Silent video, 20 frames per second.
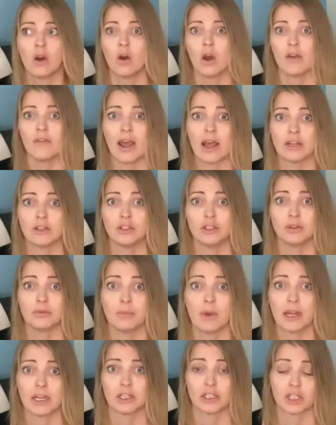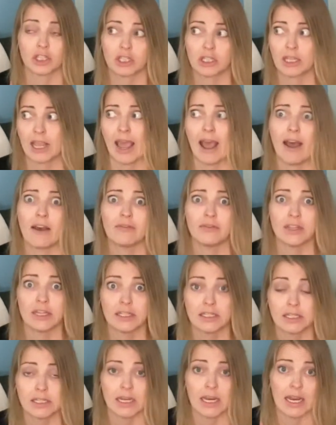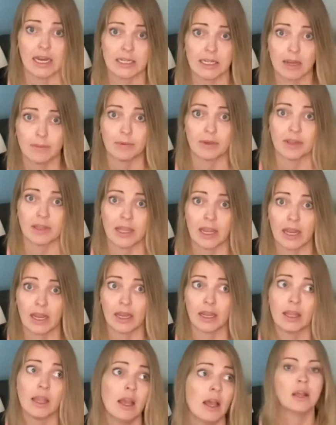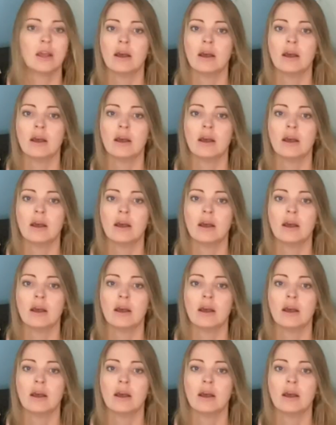oh, I've had too much caffeine today type of thing.